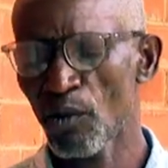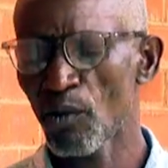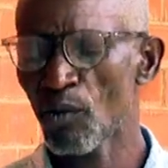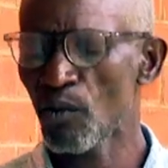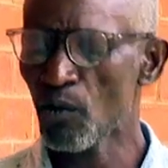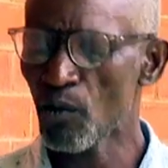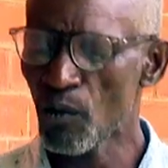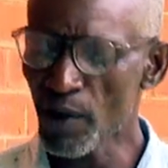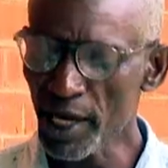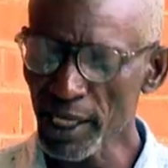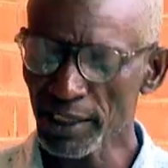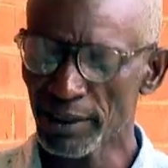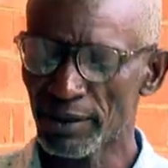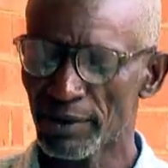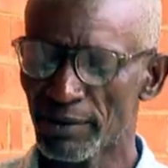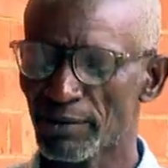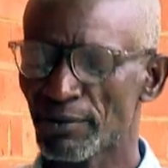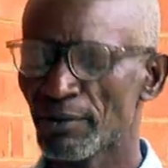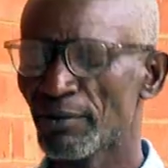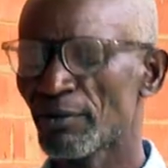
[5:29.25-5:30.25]

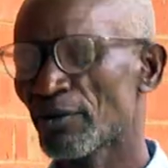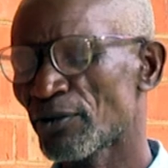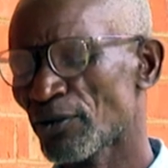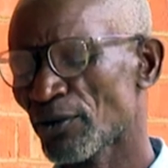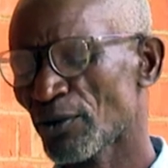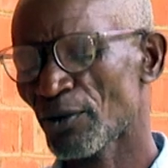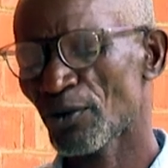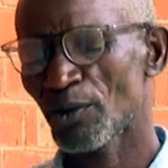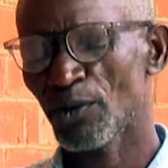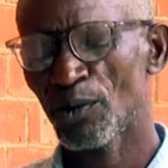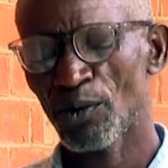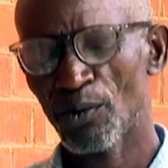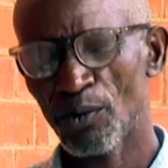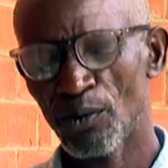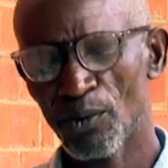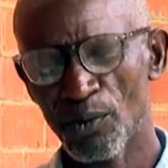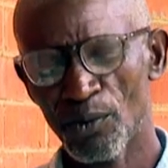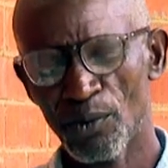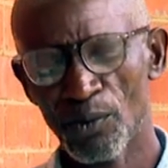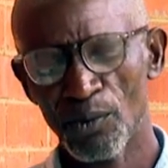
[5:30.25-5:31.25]
One,
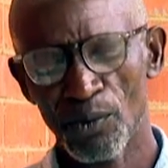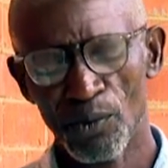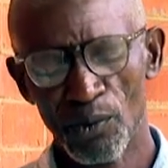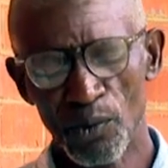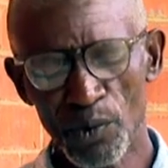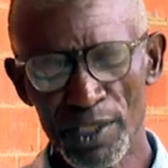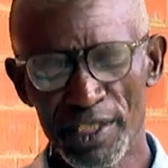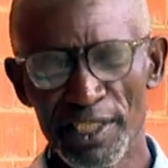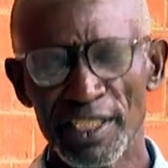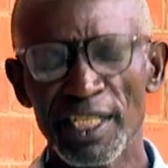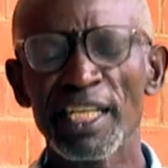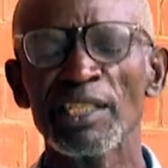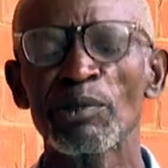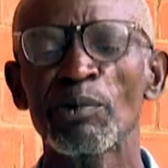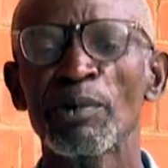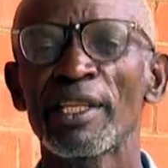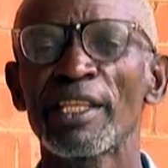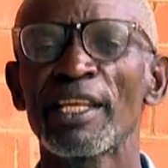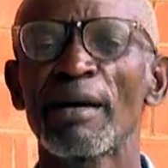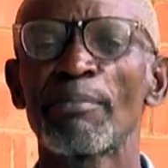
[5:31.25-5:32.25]
we start
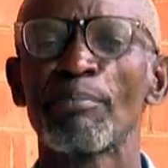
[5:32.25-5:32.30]
with the